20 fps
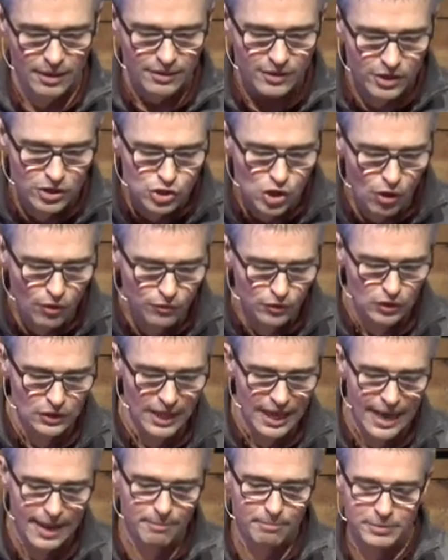There's
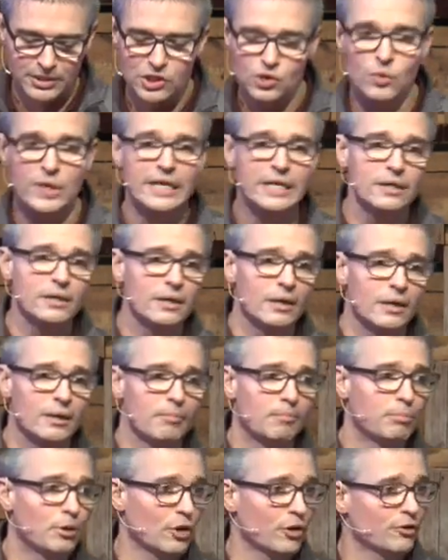overlap between
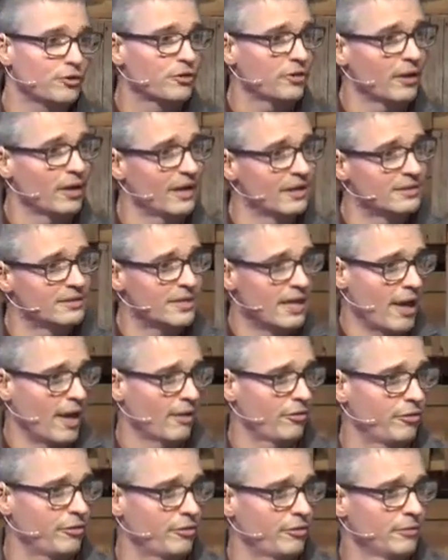birth and
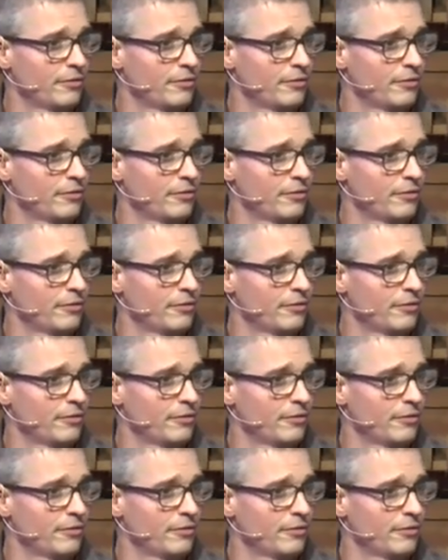death.